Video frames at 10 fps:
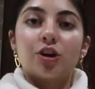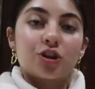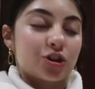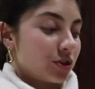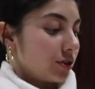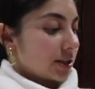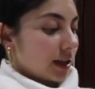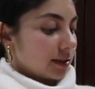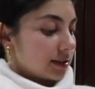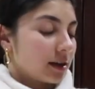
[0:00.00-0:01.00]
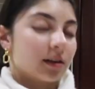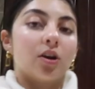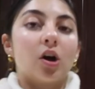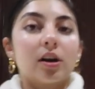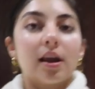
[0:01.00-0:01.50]
shirt and it's like a
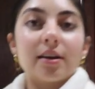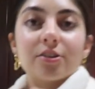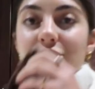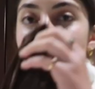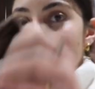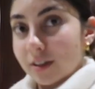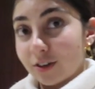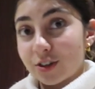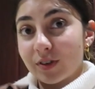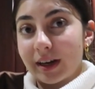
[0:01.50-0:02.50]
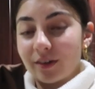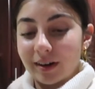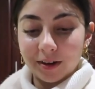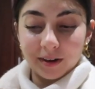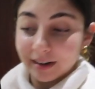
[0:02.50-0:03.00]
long line shirt, looks really
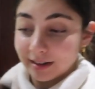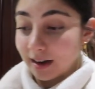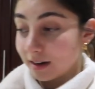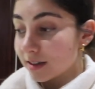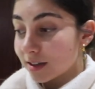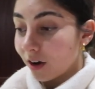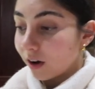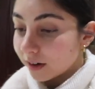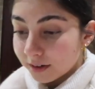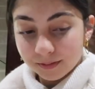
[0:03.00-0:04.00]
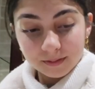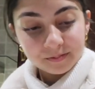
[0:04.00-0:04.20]
really nice on.